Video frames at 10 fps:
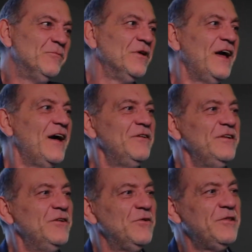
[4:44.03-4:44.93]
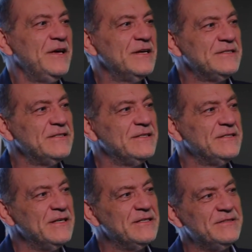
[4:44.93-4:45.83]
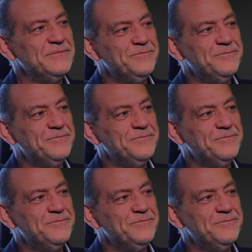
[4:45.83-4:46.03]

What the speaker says: Well, they haven't. The thing is that